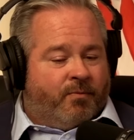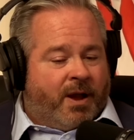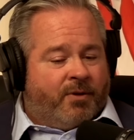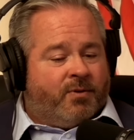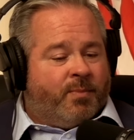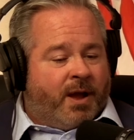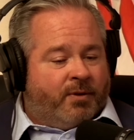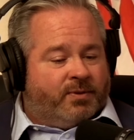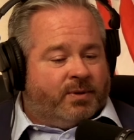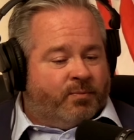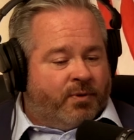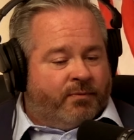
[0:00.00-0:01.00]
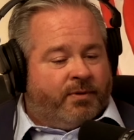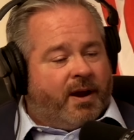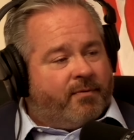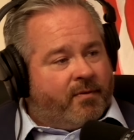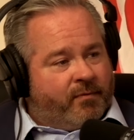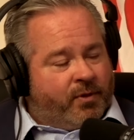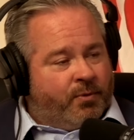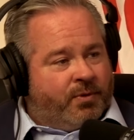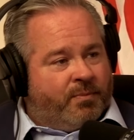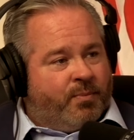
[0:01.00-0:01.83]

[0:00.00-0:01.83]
roundabouts improve traffic flow to the